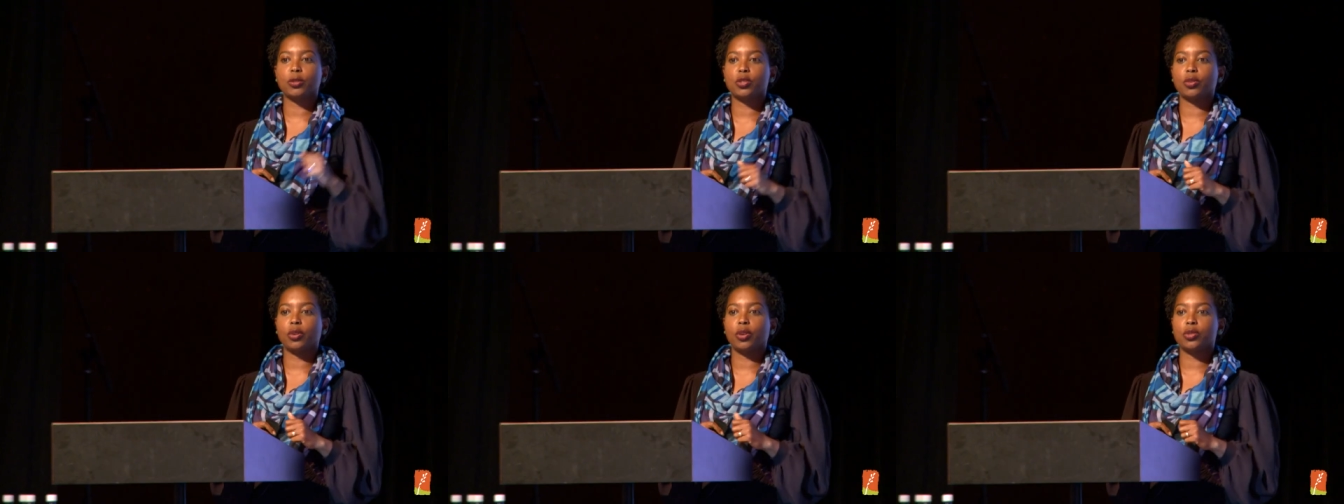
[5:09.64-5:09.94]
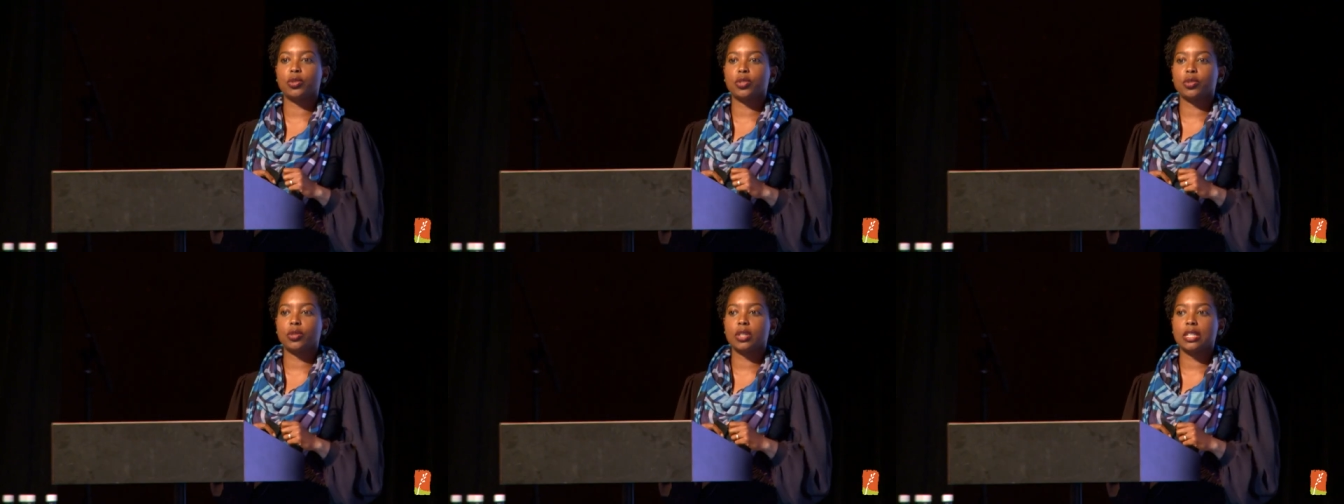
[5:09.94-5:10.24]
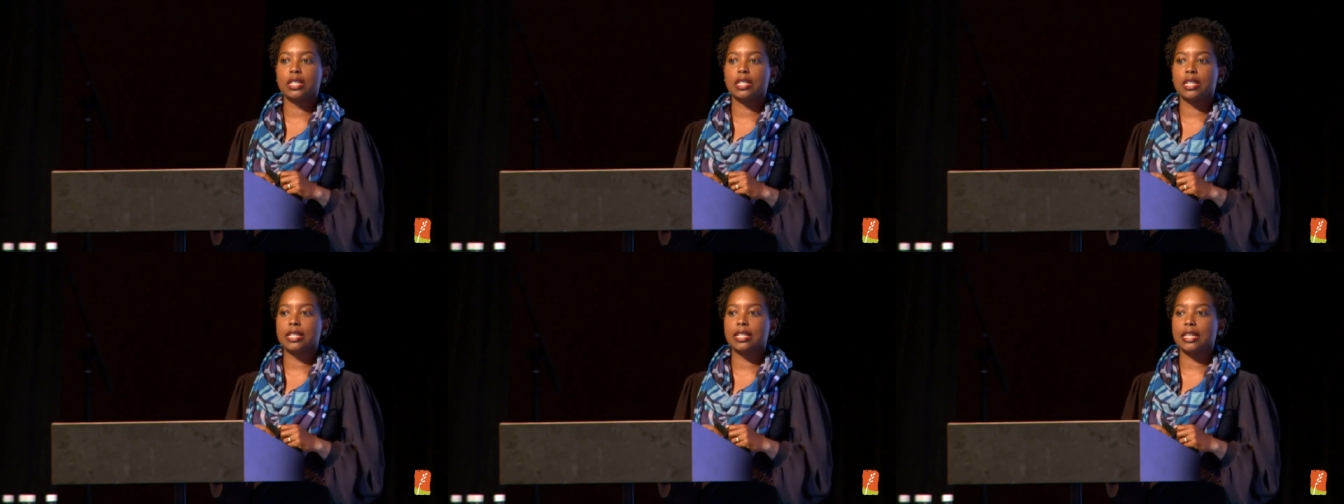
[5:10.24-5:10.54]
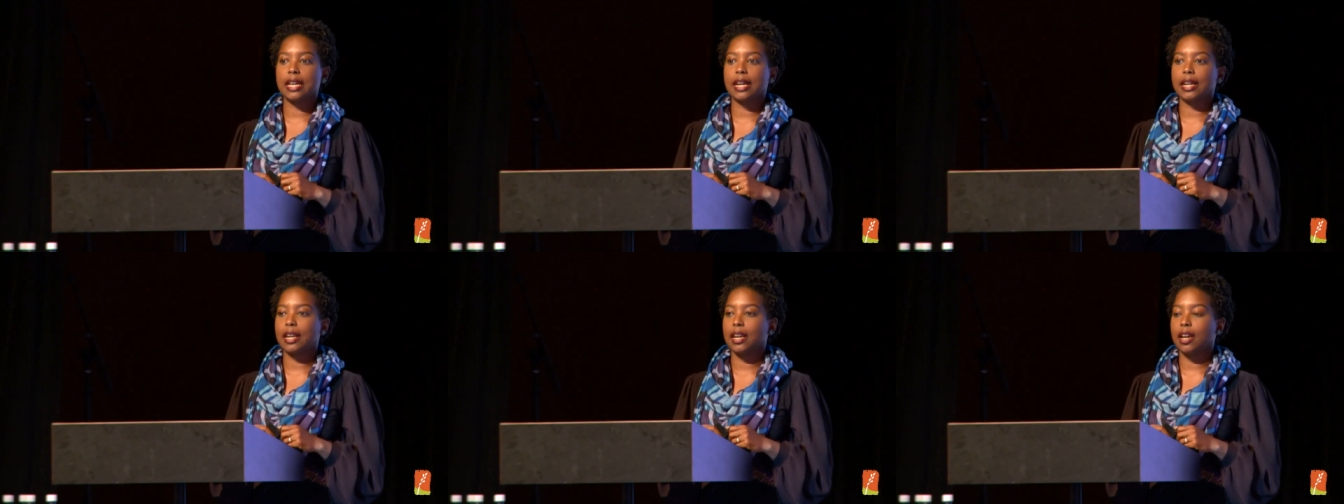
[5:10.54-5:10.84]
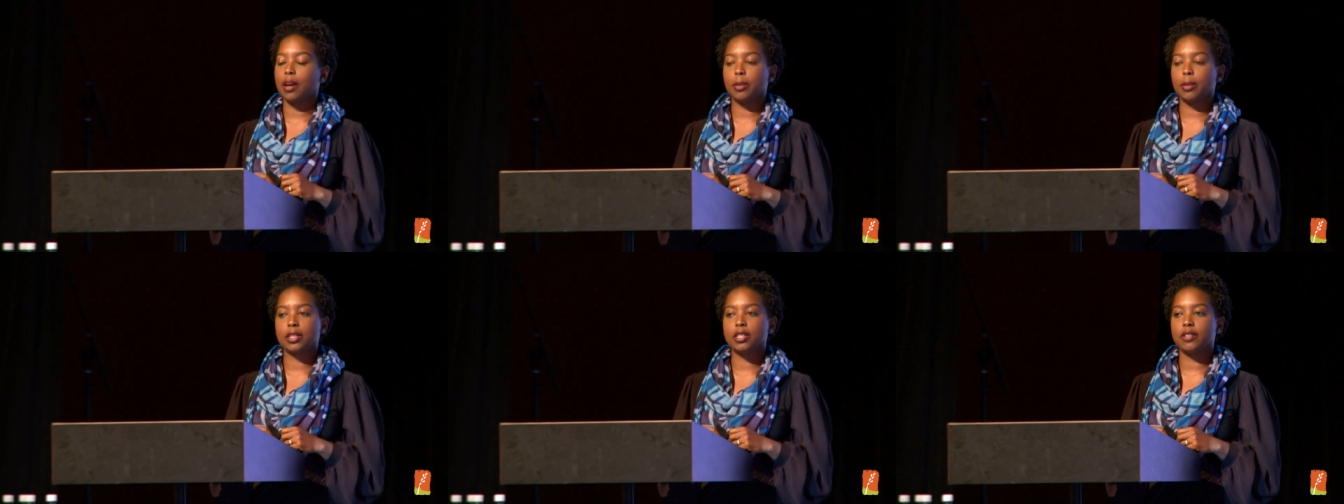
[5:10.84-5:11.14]
Grocery does
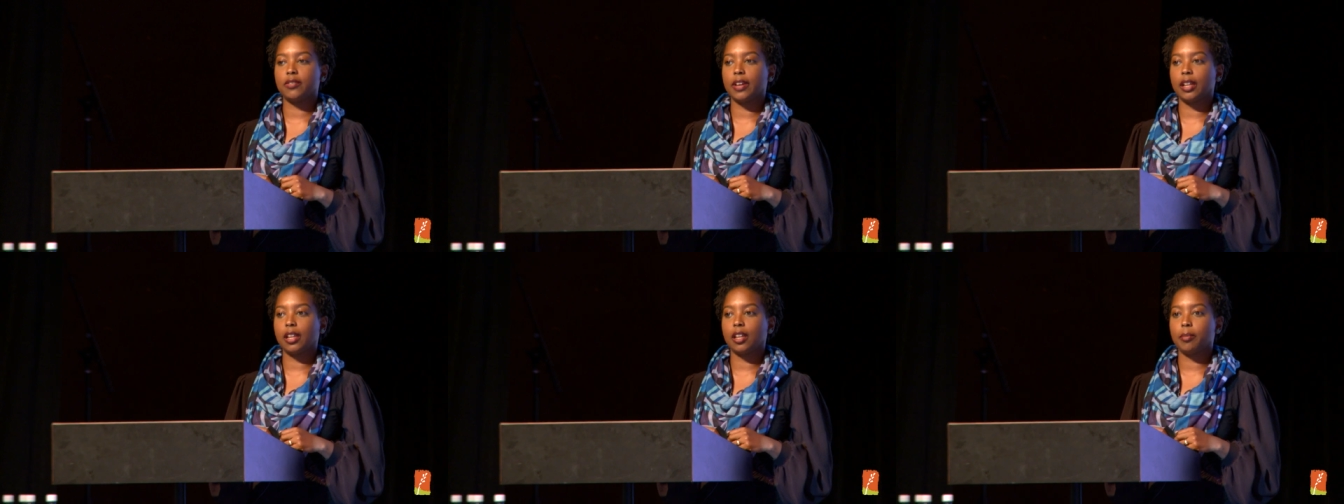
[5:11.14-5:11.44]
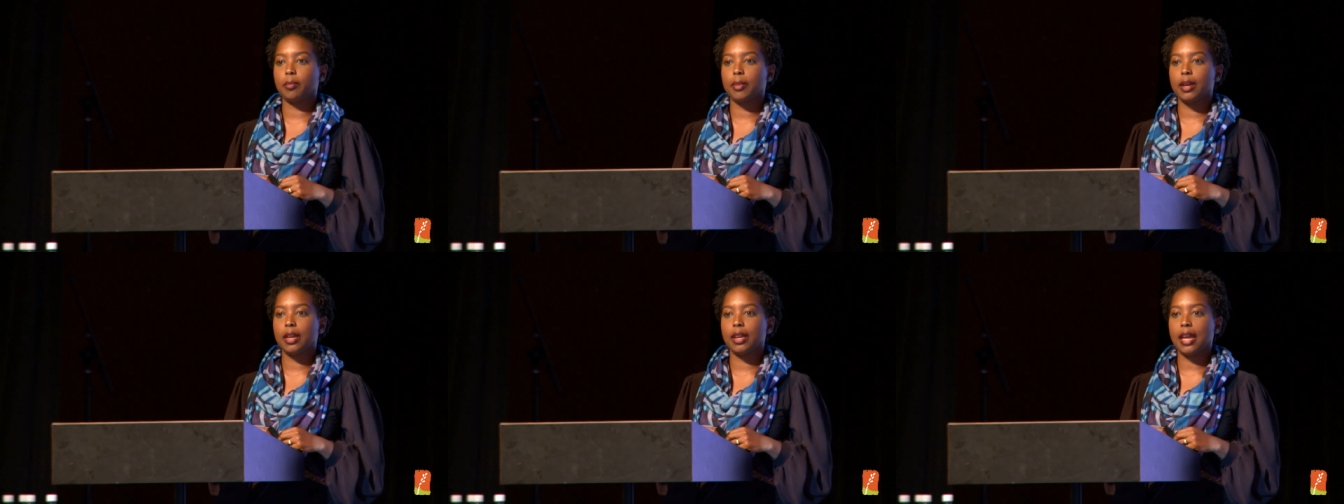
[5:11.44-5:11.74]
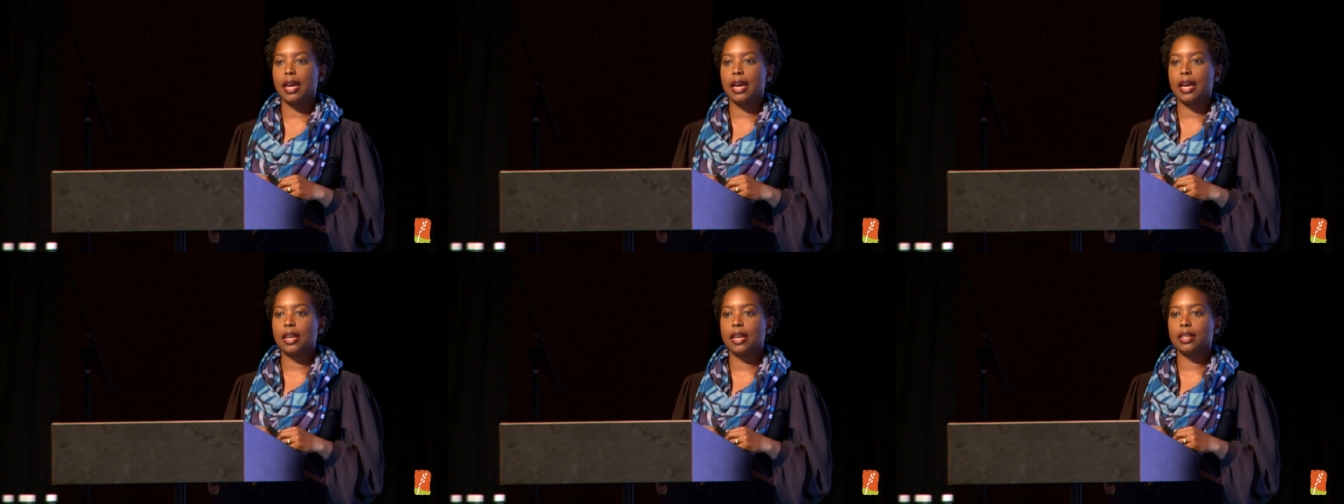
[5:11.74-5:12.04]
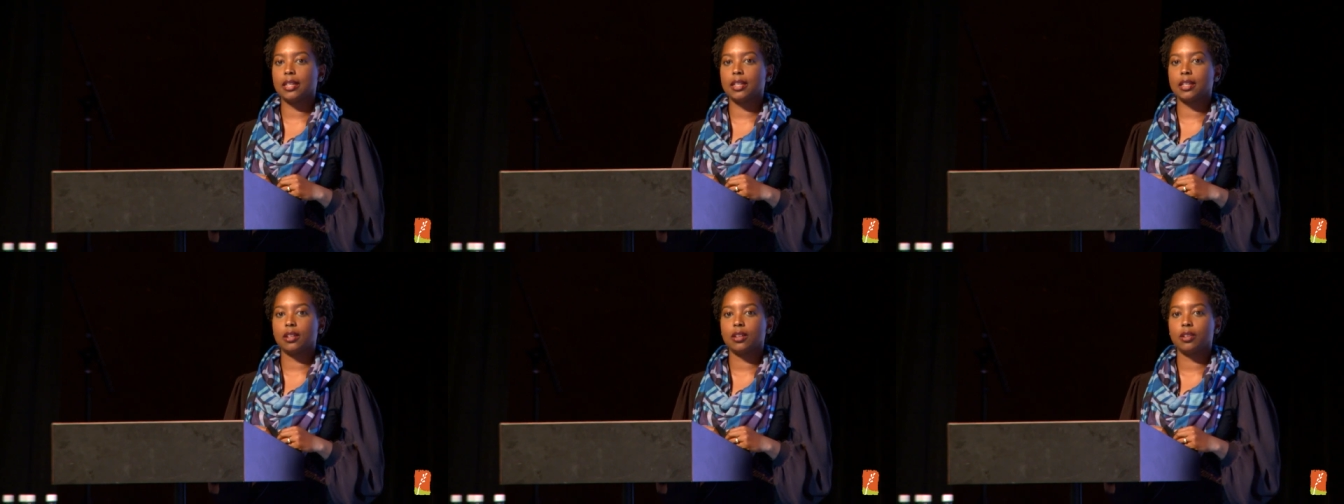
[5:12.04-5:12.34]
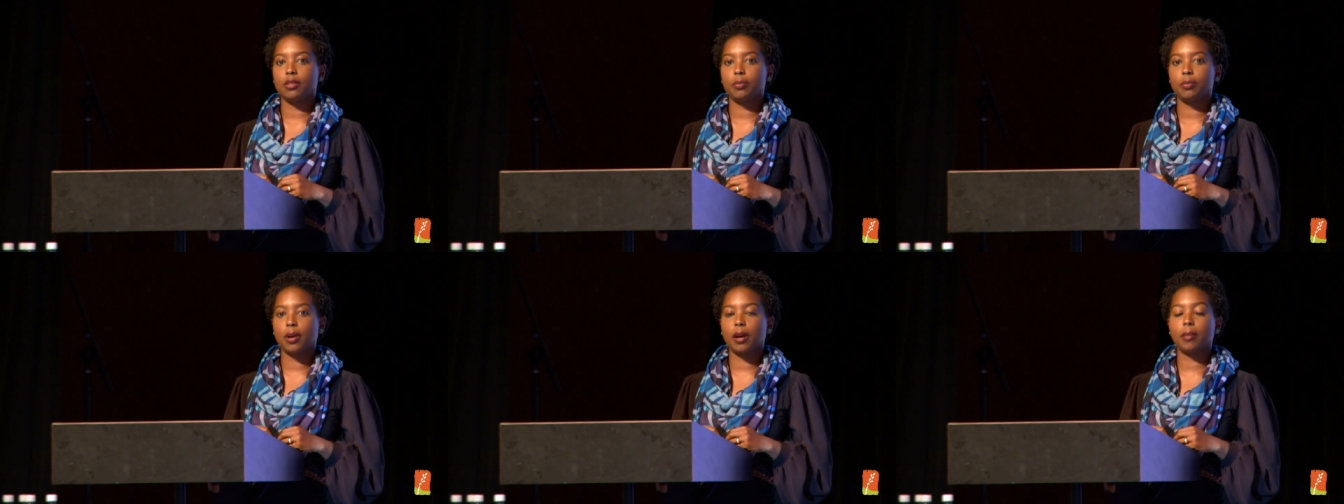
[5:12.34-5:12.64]
economic development and
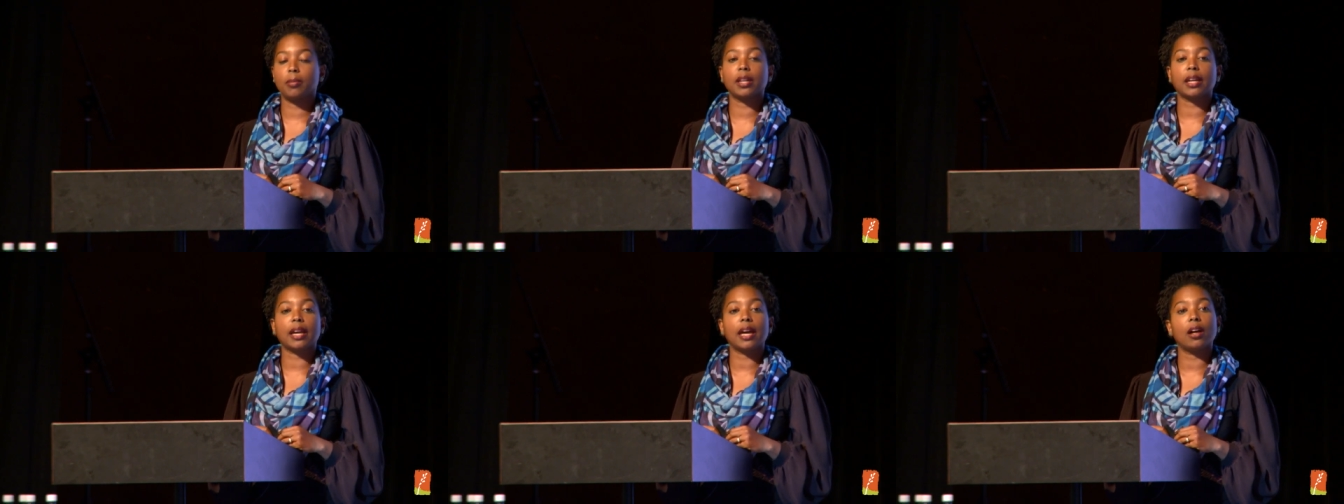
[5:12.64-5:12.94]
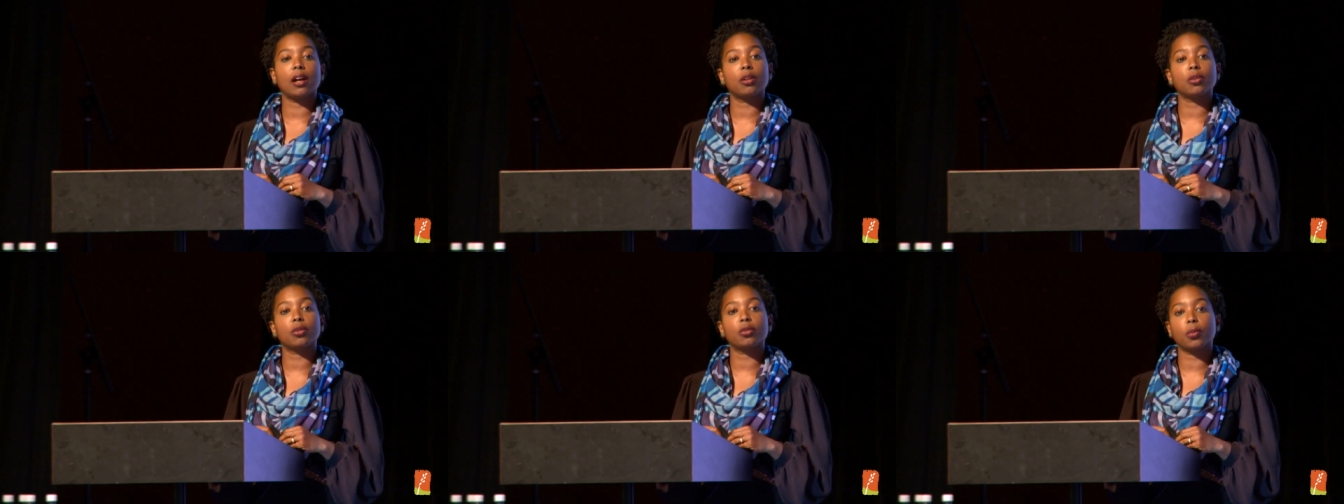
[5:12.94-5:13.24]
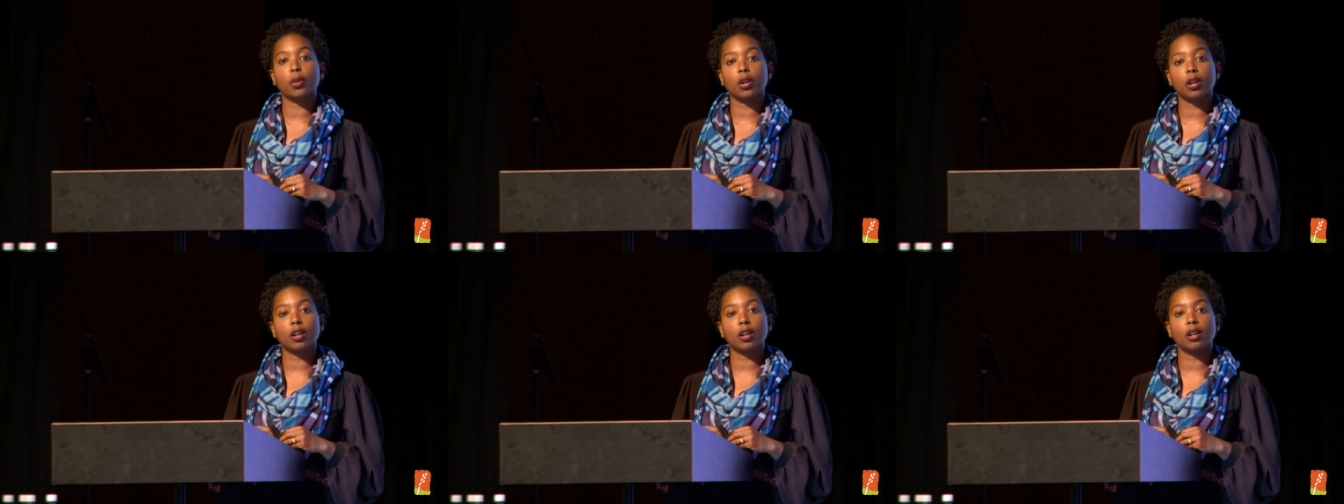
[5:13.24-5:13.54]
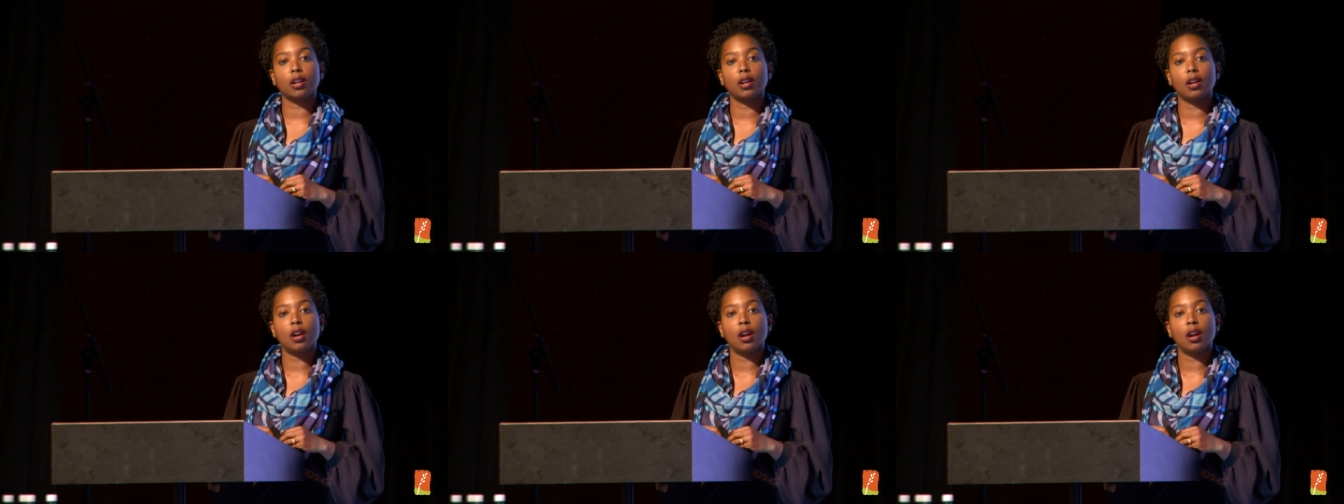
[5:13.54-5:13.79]
public health work